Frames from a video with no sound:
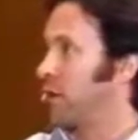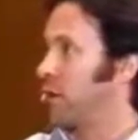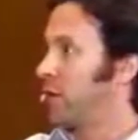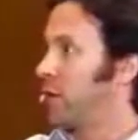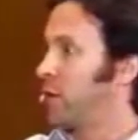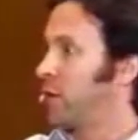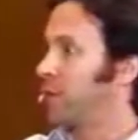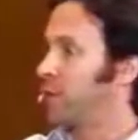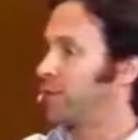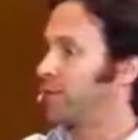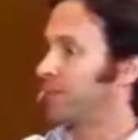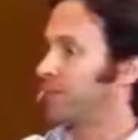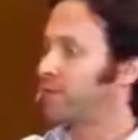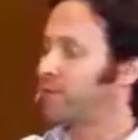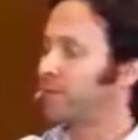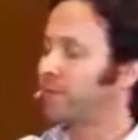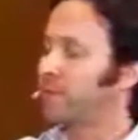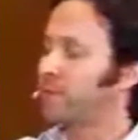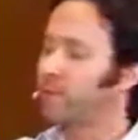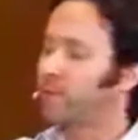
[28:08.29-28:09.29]
So
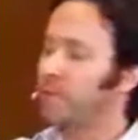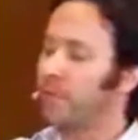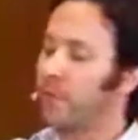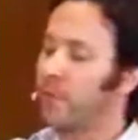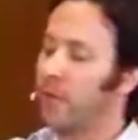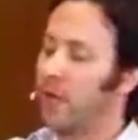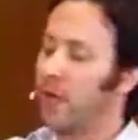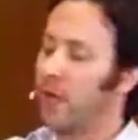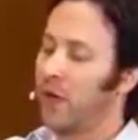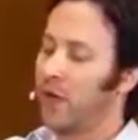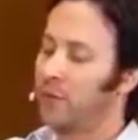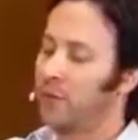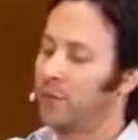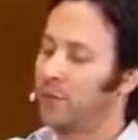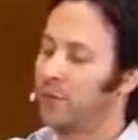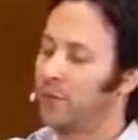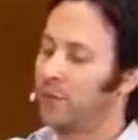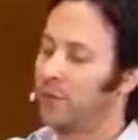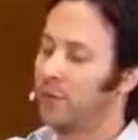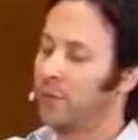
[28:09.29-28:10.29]

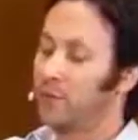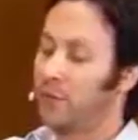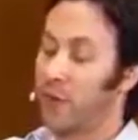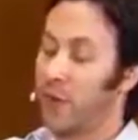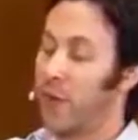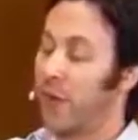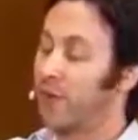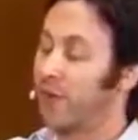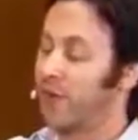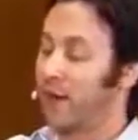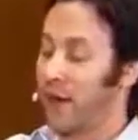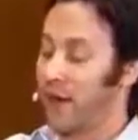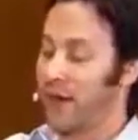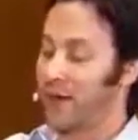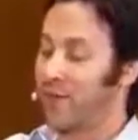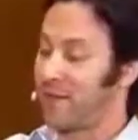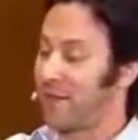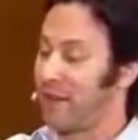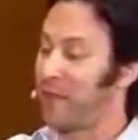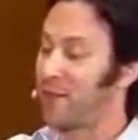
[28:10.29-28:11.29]

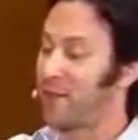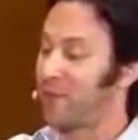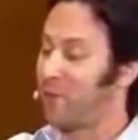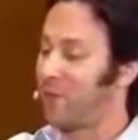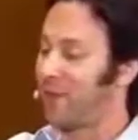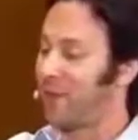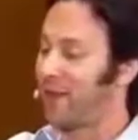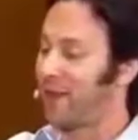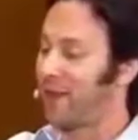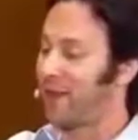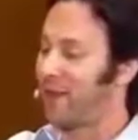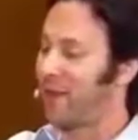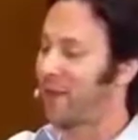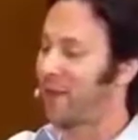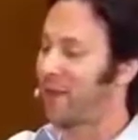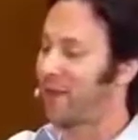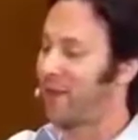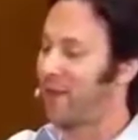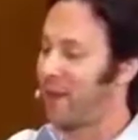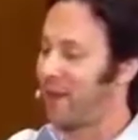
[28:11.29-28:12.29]
I take the point that
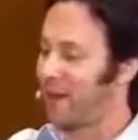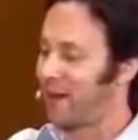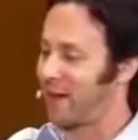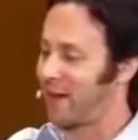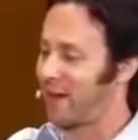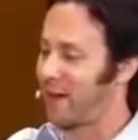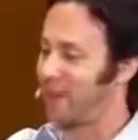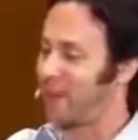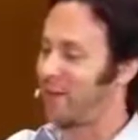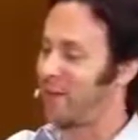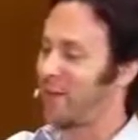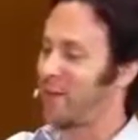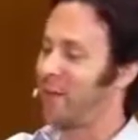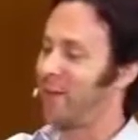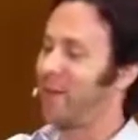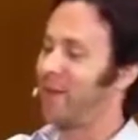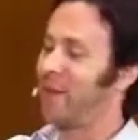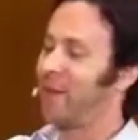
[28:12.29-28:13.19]
science